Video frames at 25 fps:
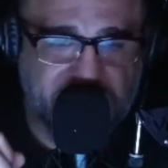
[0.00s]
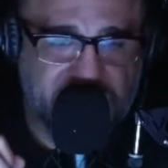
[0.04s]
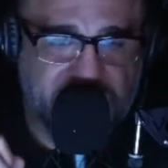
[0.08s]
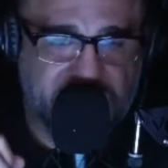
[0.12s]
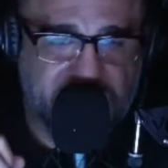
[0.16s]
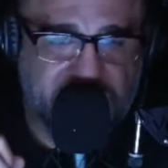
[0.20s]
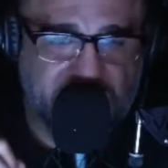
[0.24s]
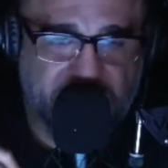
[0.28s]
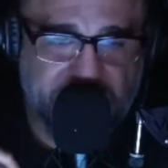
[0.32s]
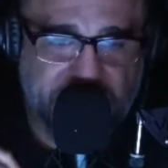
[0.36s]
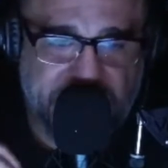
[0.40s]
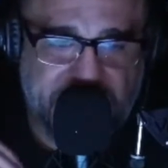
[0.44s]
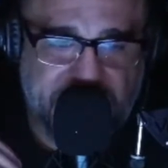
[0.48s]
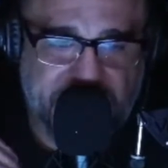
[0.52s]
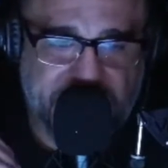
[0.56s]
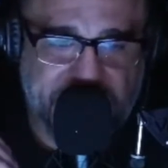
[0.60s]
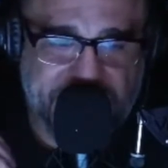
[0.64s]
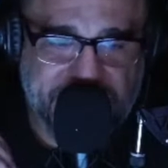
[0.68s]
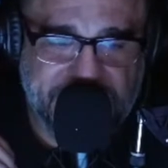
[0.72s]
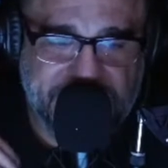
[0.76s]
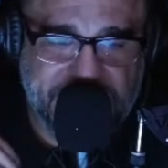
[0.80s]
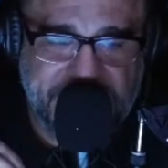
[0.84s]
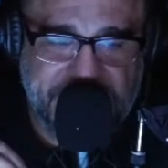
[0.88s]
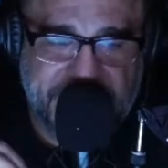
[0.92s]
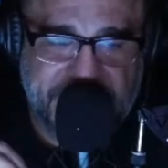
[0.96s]
Without
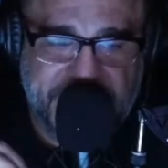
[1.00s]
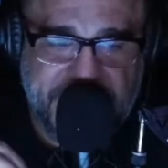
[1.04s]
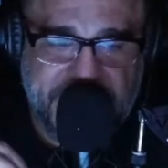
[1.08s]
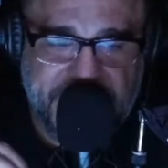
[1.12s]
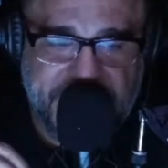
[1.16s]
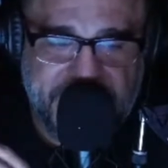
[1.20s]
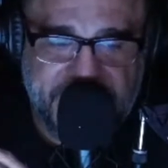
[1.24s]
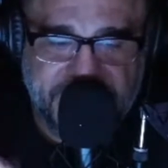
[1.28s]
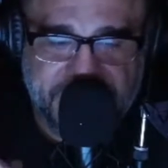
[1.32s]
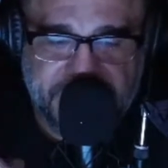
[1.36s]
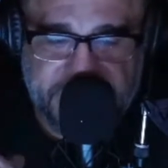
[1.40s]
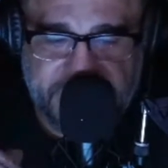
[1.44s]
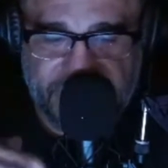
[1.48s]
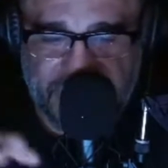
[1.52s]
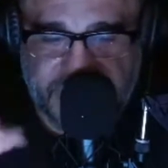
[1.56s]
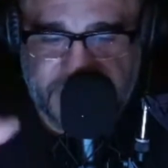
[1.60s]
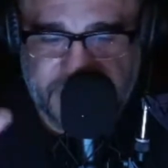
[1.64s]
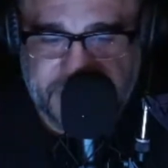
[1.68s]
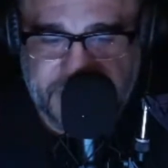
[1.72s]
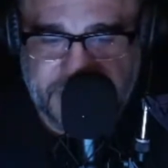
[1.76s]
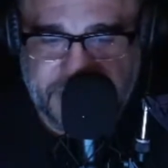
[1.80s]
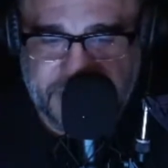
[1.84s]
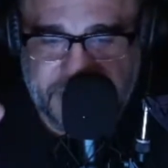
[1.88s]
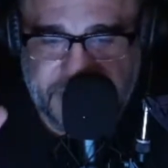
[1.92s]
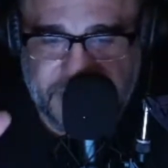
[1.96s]
Mrs. A,
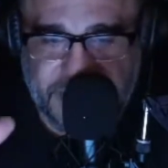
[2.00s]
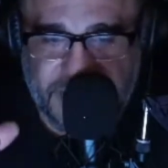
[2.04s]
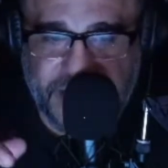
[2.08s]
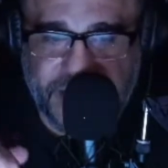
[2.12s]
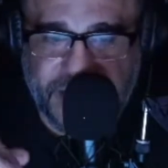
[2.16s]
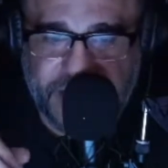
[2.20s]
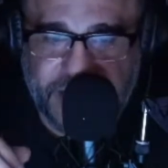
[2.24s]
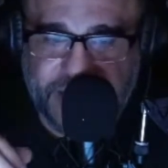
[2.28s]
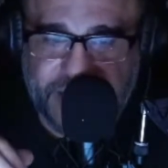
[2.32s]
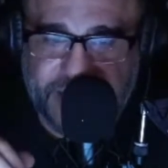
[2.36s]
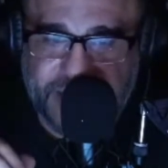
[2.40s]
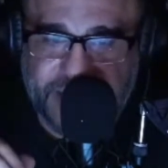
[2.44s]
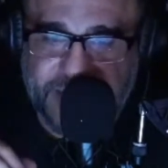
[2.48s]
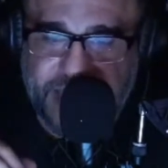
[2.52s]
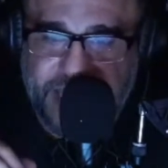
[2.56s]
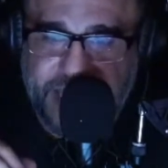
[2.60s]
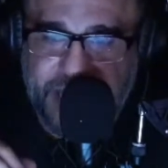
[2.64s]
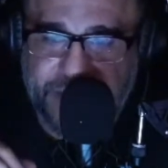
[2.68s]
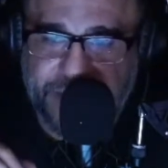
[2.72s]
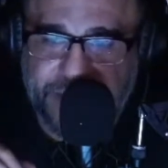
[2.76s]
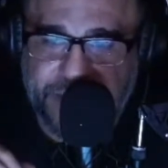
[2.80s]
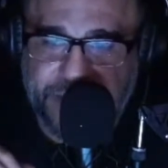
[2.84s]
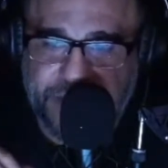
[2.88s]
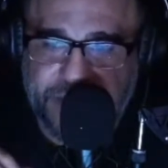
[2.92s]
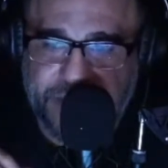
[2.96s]
none of this
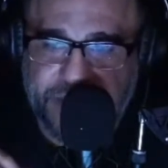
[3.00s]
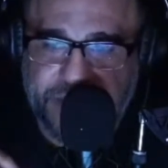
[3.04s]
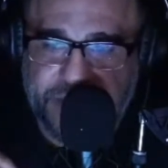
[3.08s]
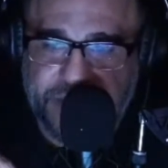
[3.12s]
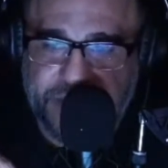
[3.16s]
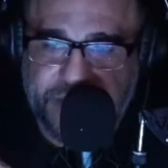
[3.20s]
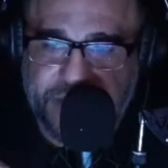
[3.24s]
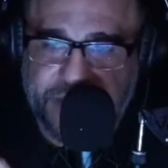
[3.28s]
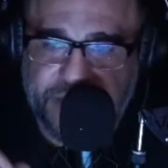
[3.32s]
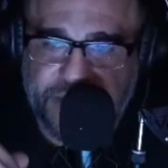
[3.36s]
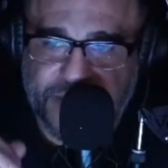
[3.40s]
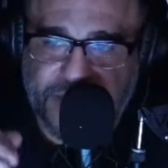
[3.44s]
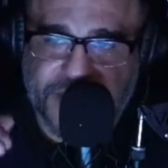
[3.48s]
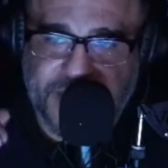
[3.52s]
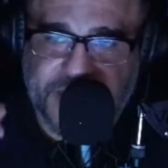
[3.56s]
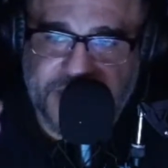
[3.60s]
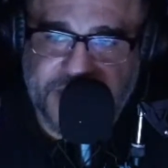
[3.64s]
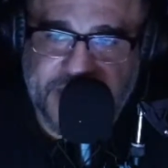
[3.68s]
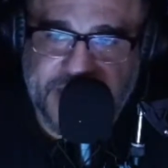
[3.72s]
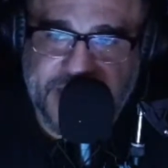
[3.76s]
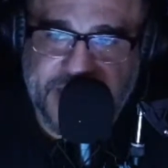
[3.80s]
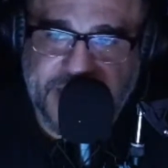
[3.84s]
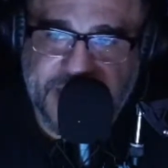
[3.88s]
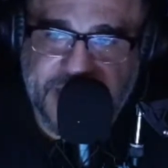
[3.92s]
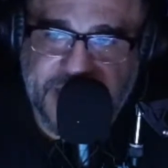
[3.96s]
happens. Mrs.
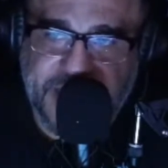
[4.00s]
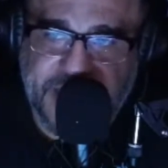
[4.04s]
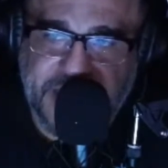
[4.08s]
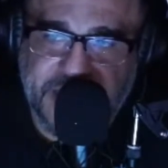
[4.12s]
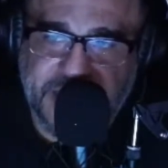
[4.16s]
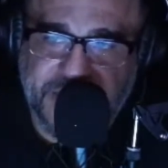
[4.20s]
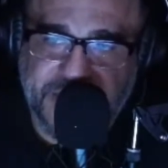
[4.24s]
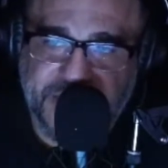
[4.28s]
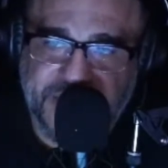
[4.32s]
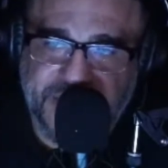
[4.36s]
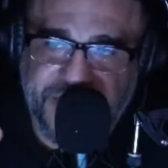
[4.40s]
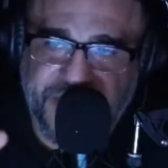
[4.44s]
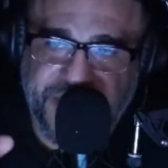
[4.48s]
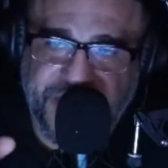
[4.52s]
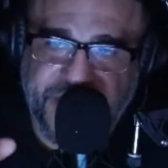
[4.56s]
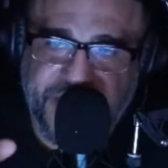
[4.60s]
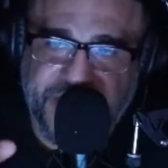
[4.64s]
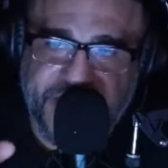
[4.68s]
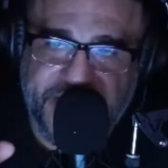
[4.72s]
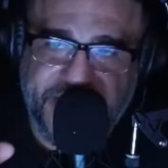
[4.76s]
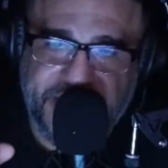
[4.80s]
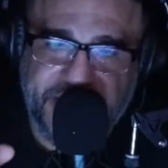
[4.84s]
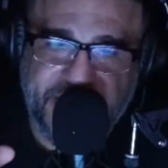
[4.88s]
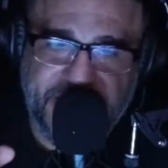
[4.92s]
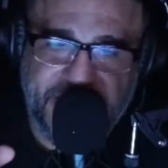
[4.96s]
A keeps me
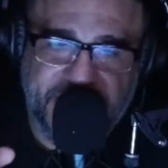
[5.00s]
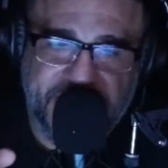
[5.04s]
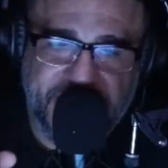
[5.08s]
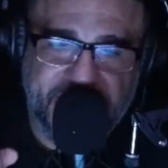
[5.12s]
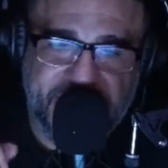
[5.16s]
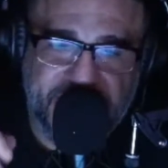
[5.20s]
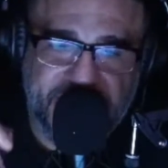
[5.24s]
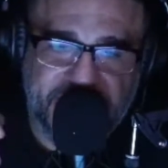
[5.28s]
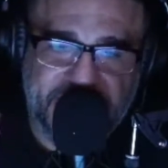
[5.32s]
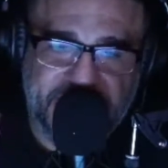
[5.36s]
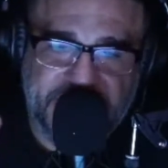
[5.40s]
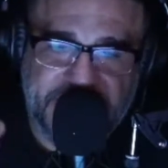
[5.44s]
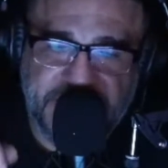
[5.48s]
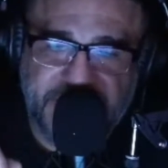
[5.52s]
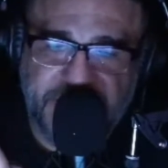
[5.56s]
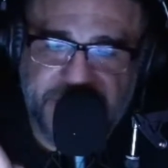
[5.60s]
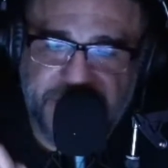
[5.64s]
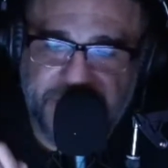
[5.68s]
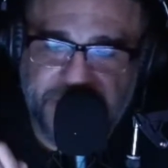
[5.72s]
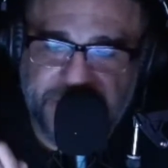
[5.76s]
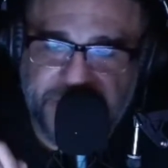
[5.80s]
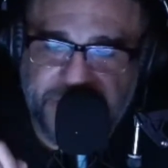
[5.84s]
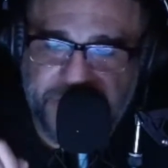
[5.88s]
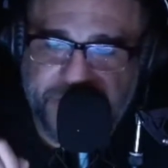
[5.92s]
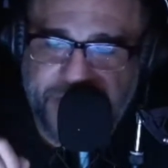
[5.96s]
fed. She keeps
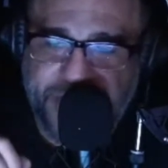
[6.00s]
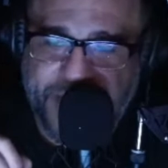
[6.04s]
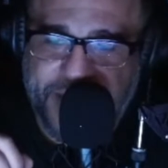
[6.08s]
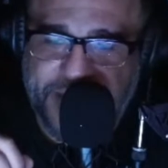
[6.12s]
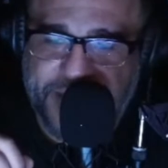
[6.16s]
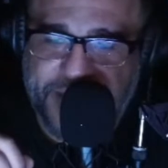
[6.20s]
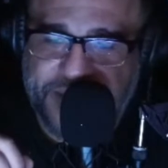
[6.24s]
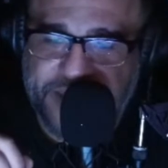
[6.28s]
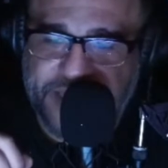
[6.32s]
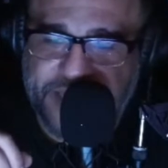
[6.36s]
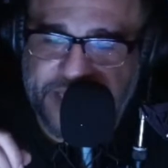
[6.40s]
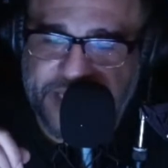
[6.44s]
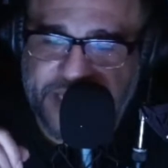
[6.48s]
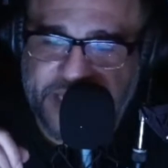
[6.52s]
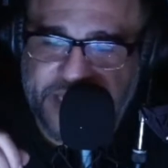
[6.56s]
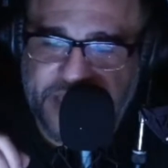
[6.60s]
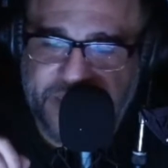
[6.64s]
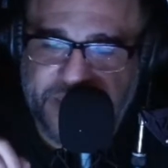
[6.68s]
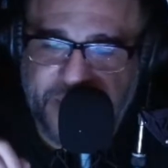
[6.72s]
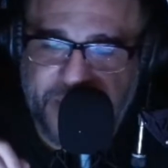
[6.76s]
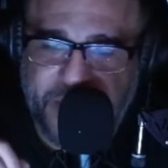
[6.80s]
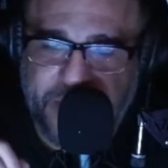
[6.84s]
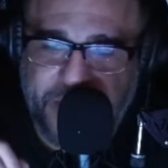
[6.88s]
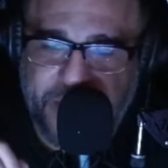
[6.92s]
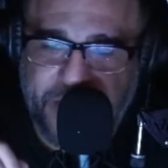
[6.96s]
me balanced. She keeps
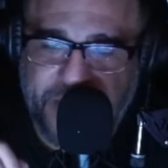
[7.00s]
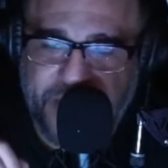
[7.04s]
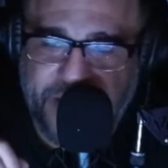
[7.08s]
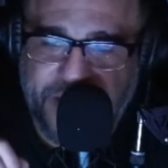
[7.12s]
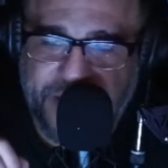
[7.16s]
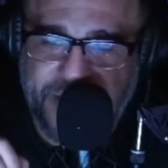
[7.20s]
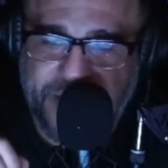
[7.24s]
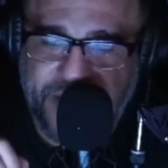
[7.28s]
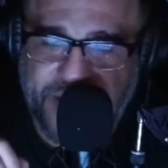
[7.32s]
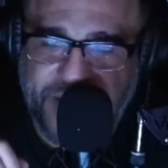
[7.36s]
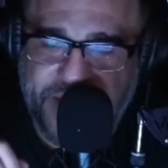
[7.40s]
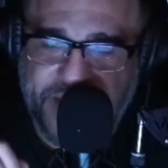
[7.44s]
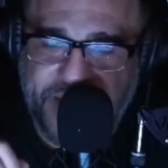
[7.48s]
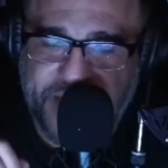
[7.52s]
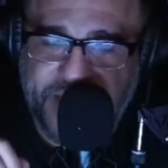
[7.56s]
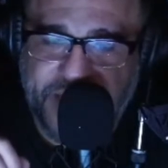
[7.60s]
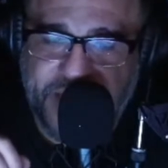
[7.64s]
my mind right.